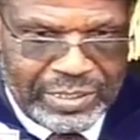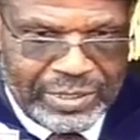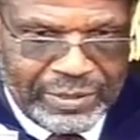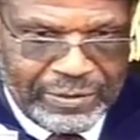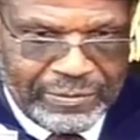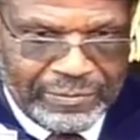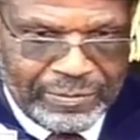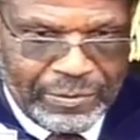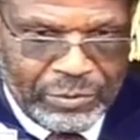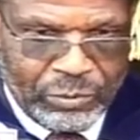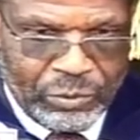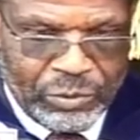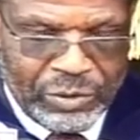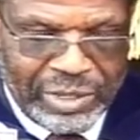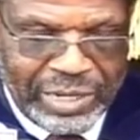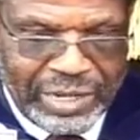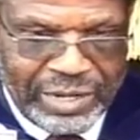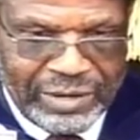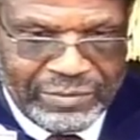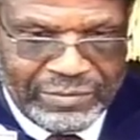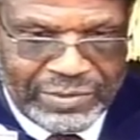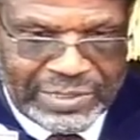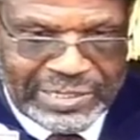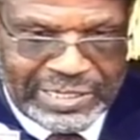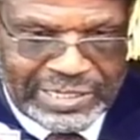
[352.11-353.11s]
we'll have a
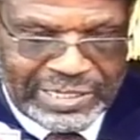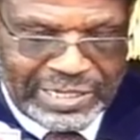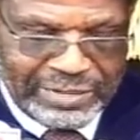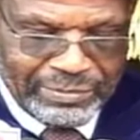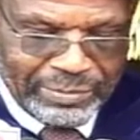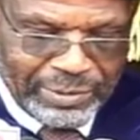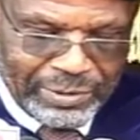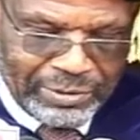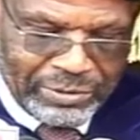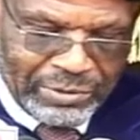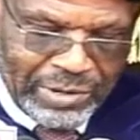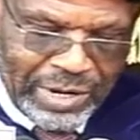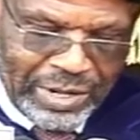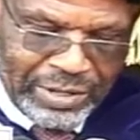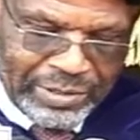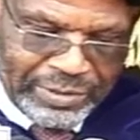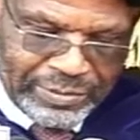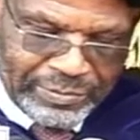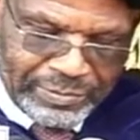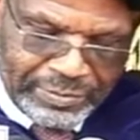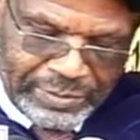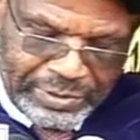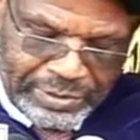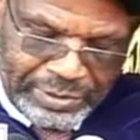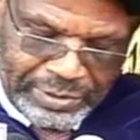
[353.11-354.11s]
stable run,
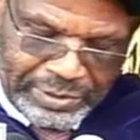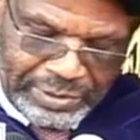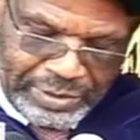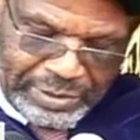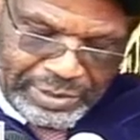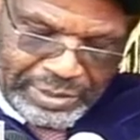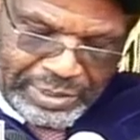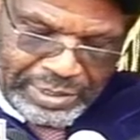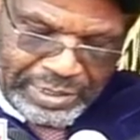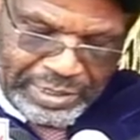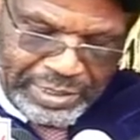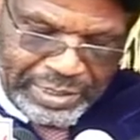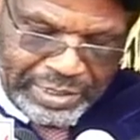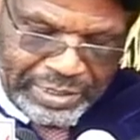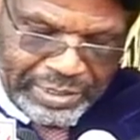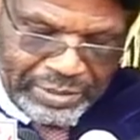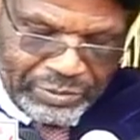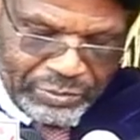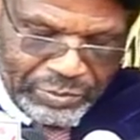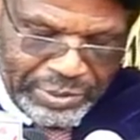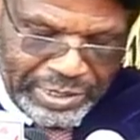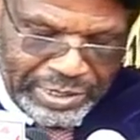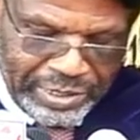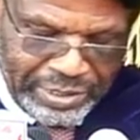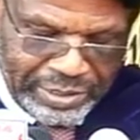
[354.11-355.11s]
and we
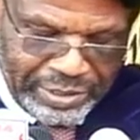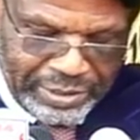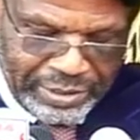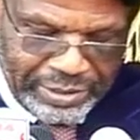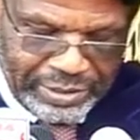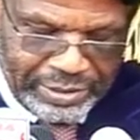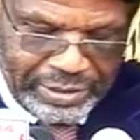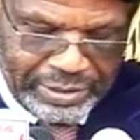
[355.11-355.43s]
are